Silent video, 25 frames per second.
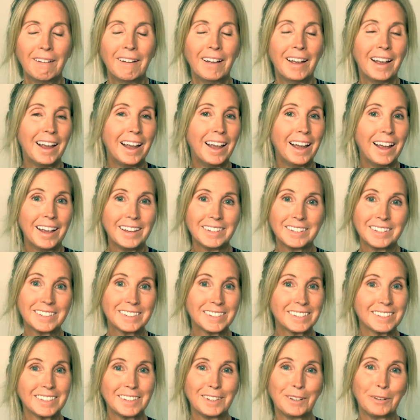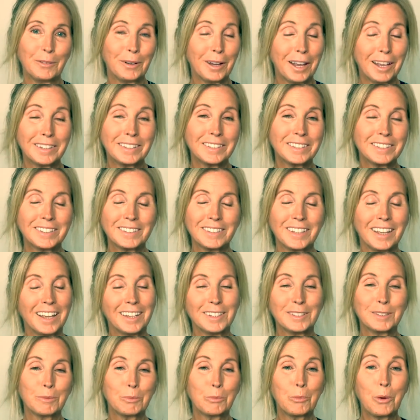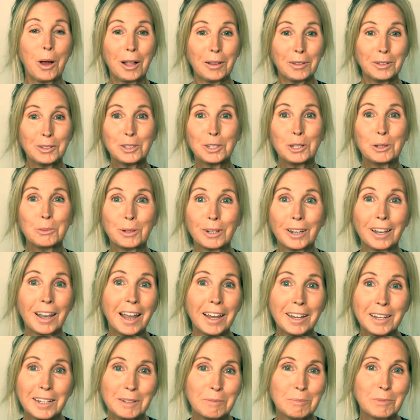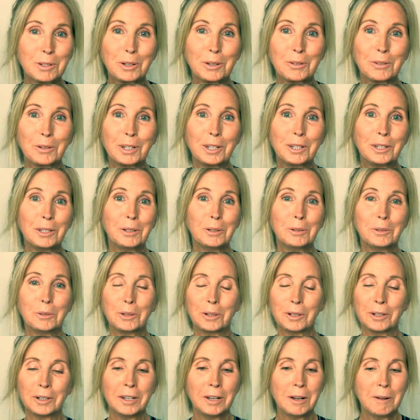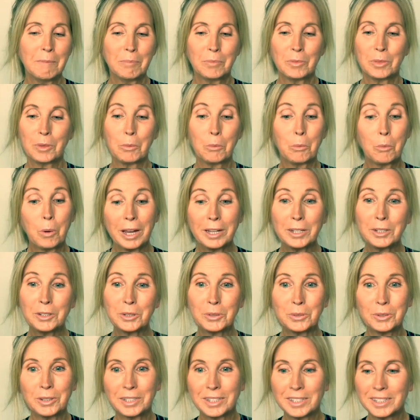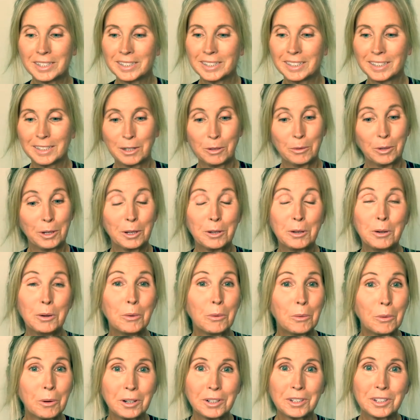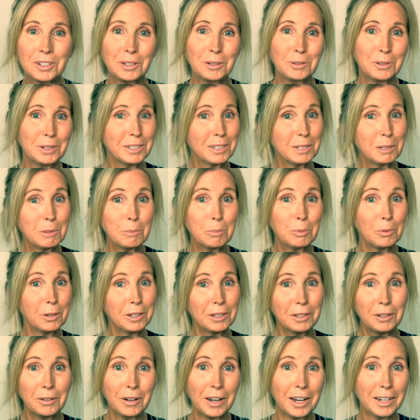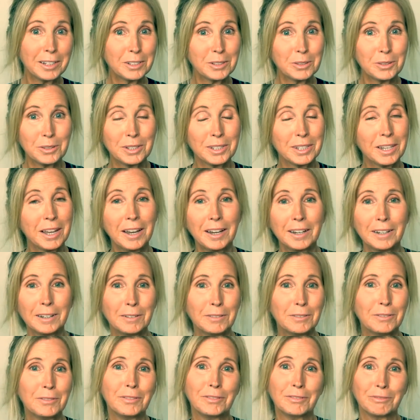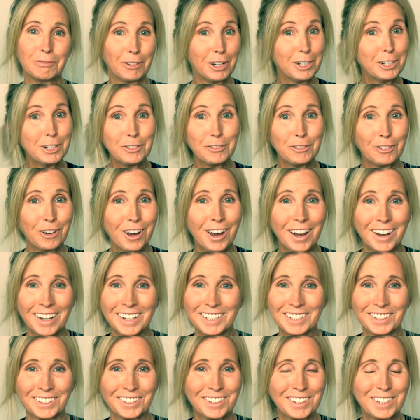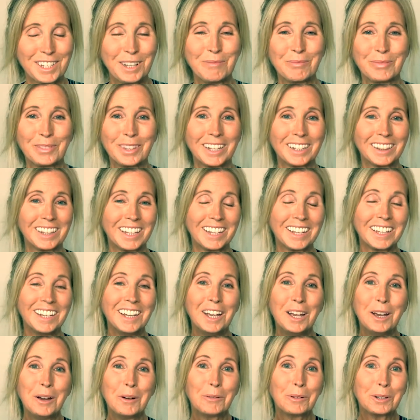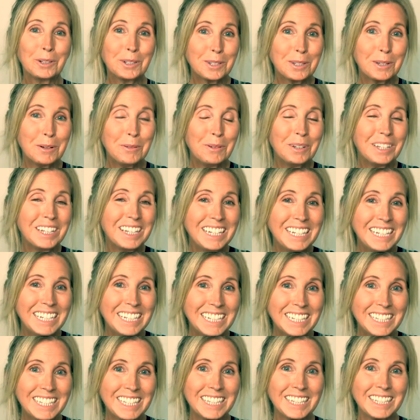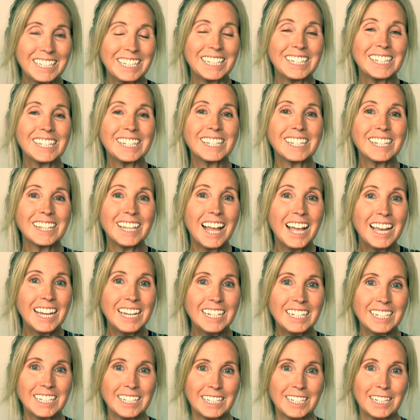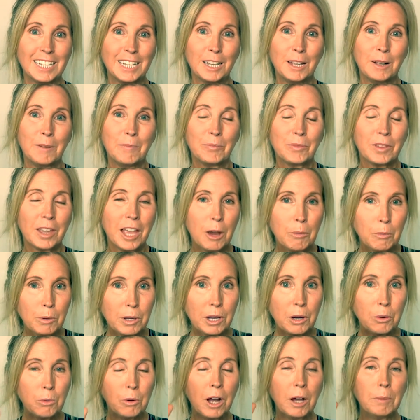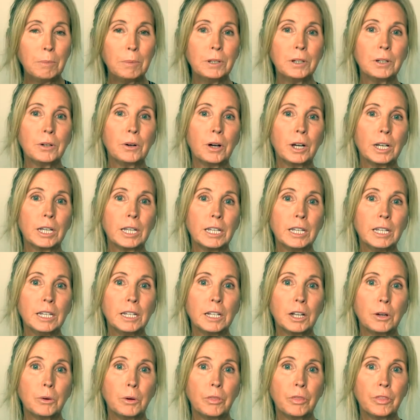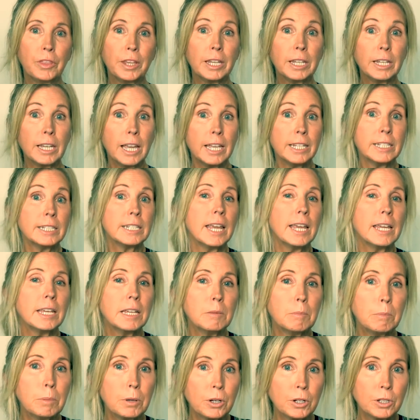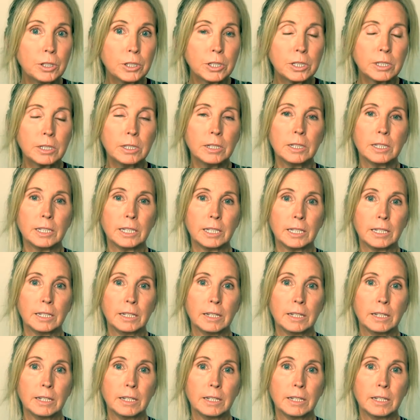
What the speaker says: as well as you would like him to greet you, or the waitress, ignored you and didn't bring your extra side of French fries or something. Like, we're so easily slighted, and we go up into our ego and think and take it personally.